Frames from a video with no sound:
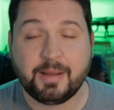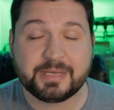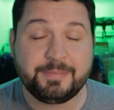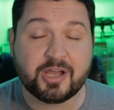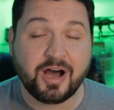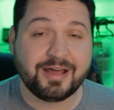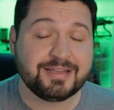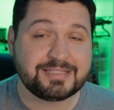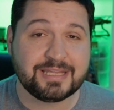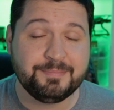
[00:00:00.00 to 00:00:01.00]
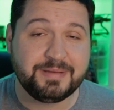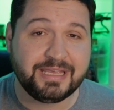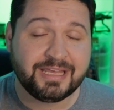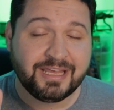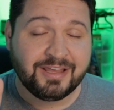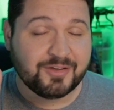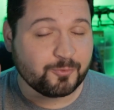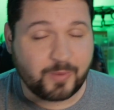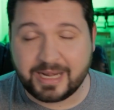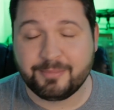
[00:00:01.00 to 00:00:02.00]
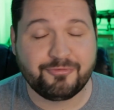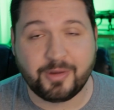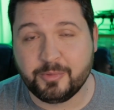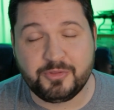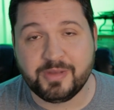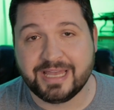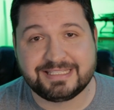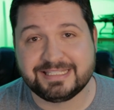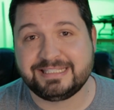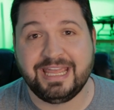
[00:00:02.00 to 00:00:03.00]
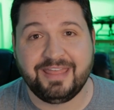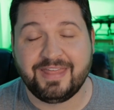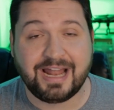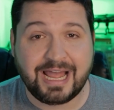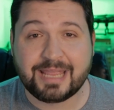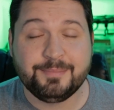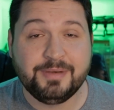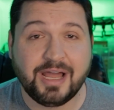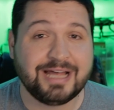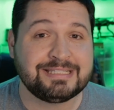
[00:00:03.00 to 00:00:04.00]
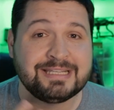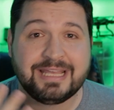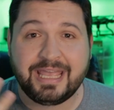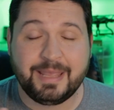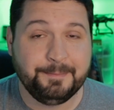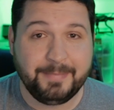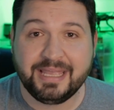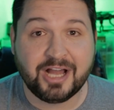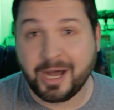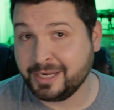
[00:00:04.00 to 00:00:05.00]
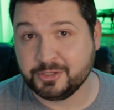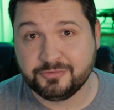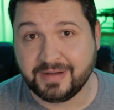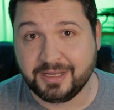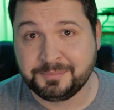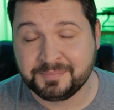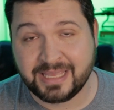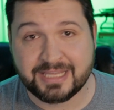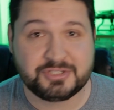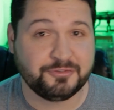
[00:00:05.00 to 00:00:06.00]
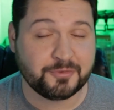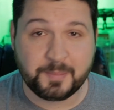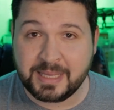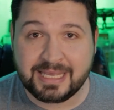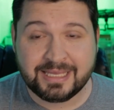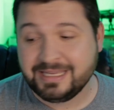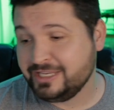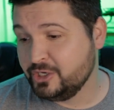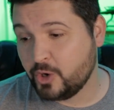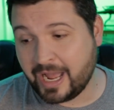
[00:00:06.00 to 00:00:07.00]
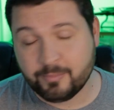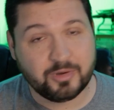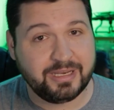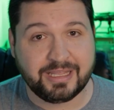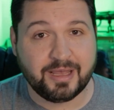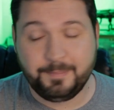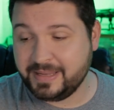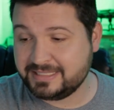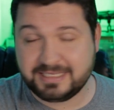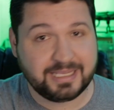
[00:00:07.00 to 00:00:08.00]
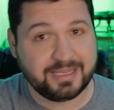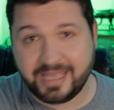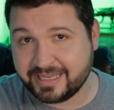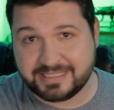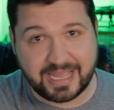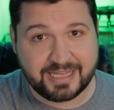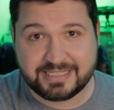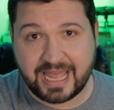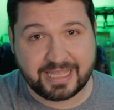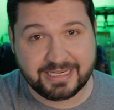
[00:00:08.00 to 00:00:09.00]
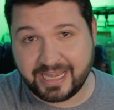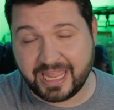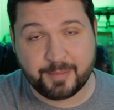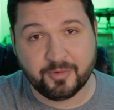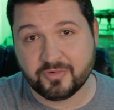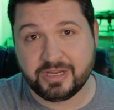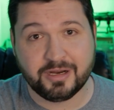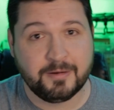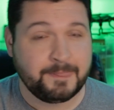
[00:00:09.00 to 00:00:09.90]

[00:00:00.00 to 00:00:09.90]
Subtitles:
I'm going to be honest and be right up front with you guys to say that I am not a mega audiophile. Okay, so for me, I'm running a basic DAC and an amp over here.